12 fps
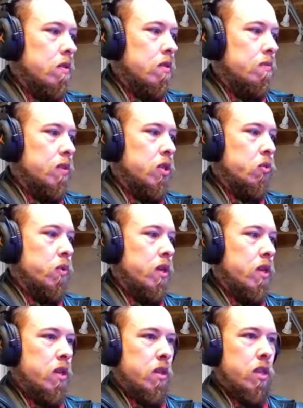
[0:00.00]

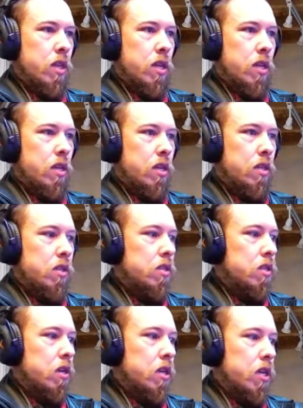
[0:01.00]
Between the
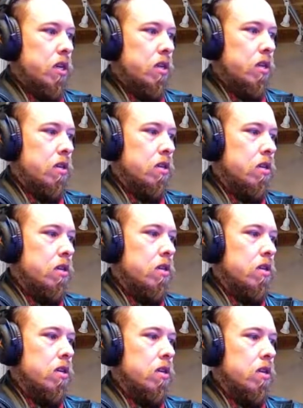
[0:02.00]
starting
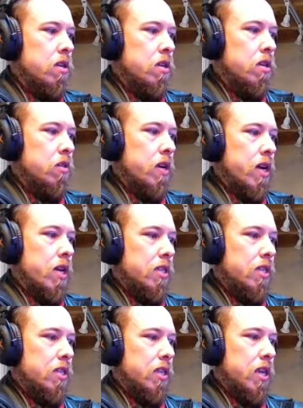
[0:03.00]

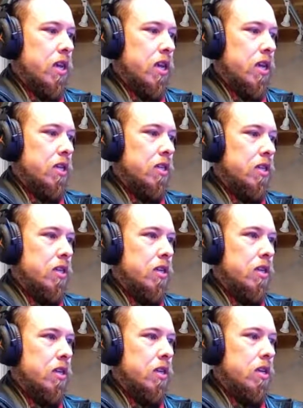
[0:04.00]
grassland
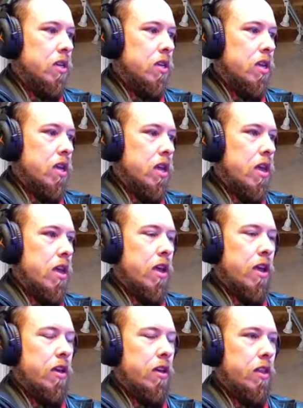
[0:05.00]

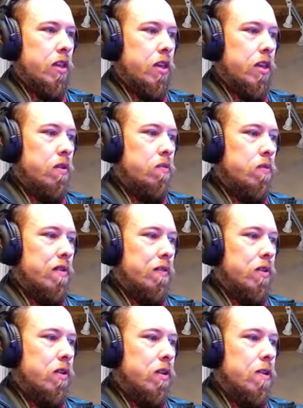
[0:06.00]
and the
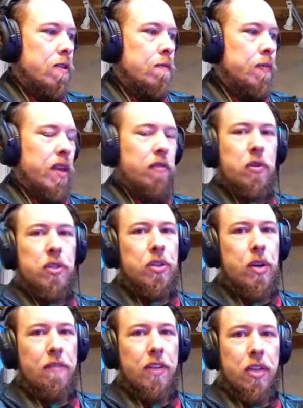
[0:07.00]
river. And of course, you
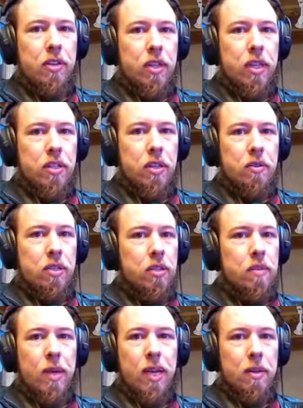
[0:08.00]
don't have to enter these notes. You
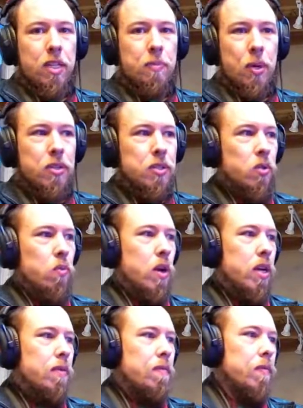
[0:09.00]
can make it as sparse as you
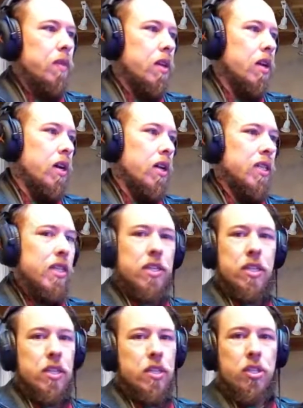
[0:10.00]
want. It
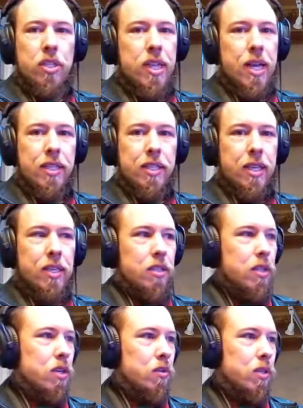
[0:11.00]
doesn't test against
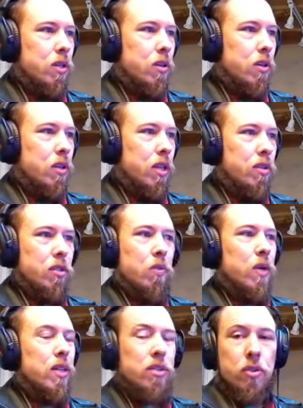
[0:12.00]
the notes at all, and there's no
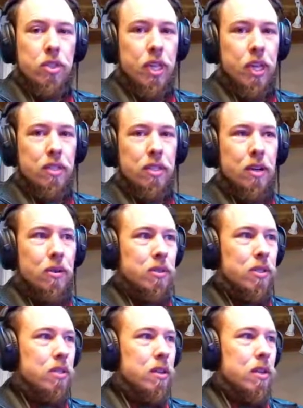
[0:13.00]
way to search against the
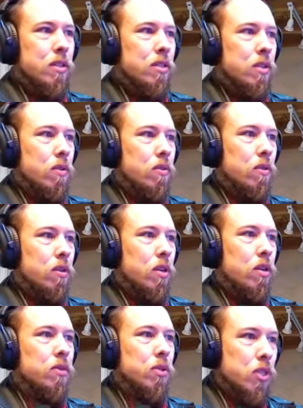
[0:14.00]
notes. So the
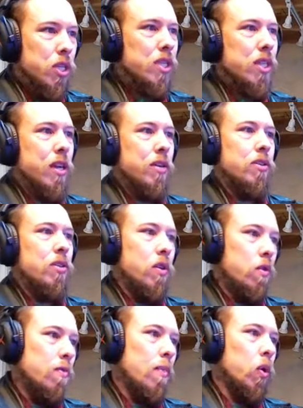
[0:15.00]
notes are just there so that you
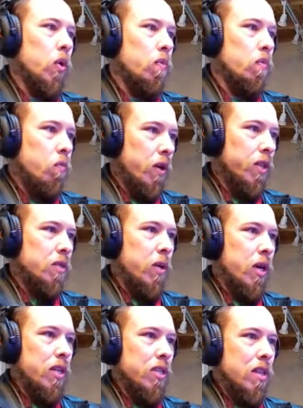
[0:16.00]
can remember where the
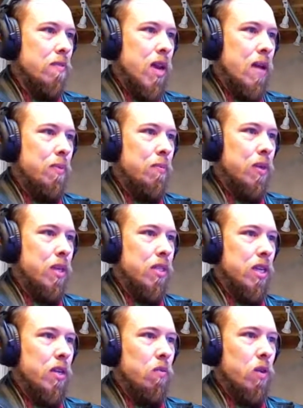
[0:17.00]
spot is on the map, because
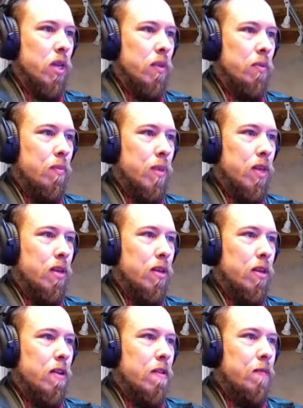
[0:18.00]
I didn't want to implement
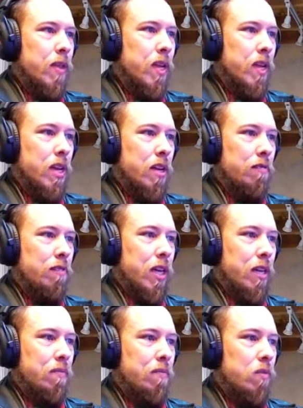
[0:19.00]
any kind of
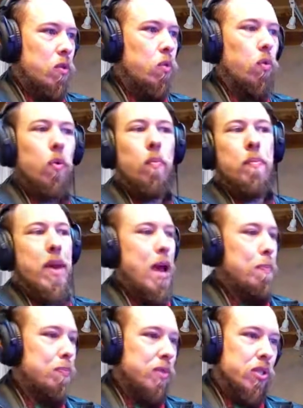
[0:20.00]
like whole
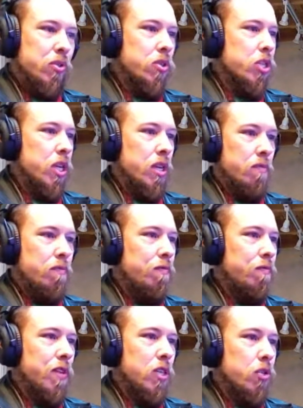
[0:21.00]
map searching
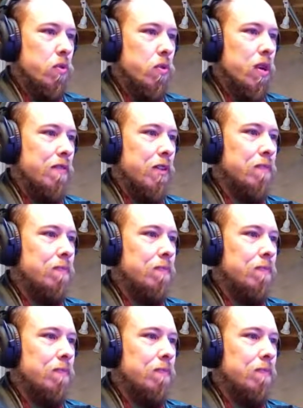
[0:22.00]
feature or whatever.